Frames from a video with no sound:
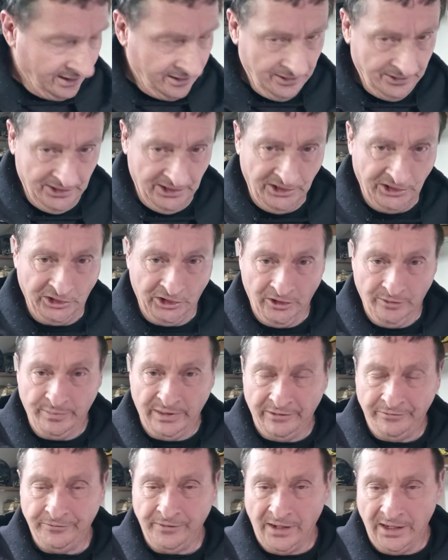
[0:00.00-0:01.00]
Because this should
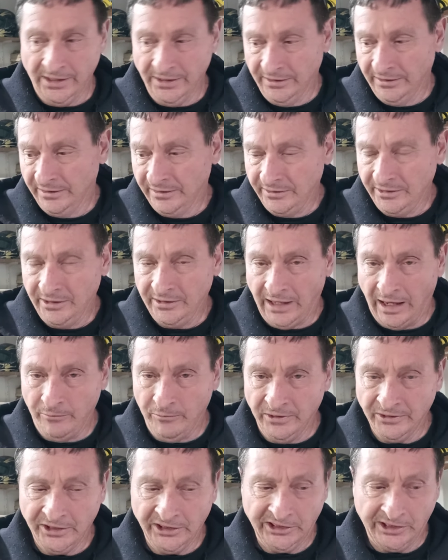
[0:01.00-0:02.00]
be fun. I
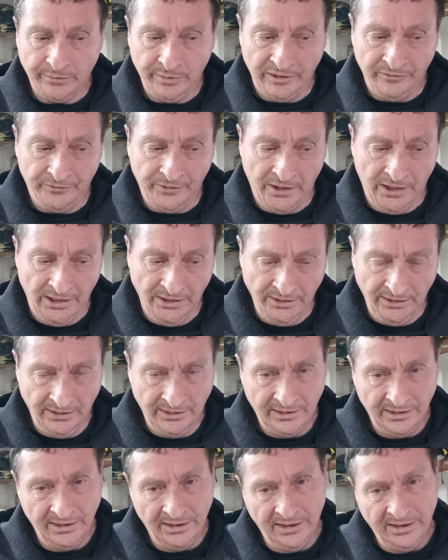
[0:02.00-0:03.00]
want this to be fun.
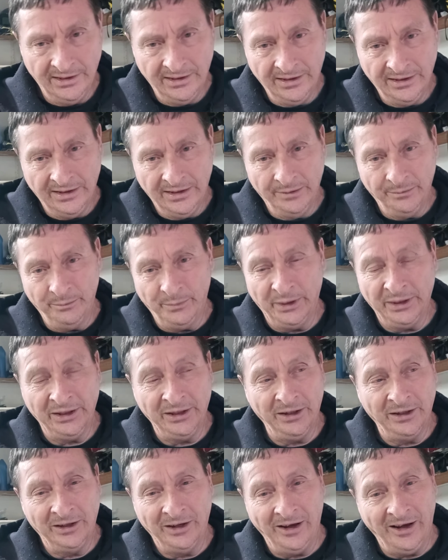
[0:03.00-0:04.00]

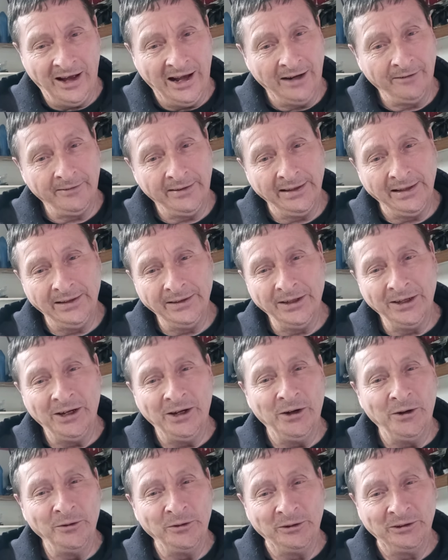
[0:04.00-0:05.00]
But I already
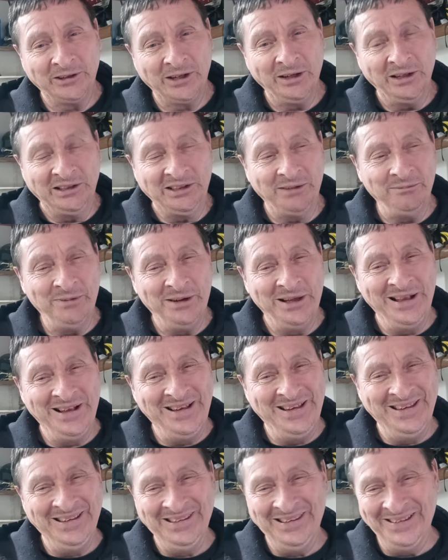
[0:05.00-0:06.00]
know there's going to be somebody...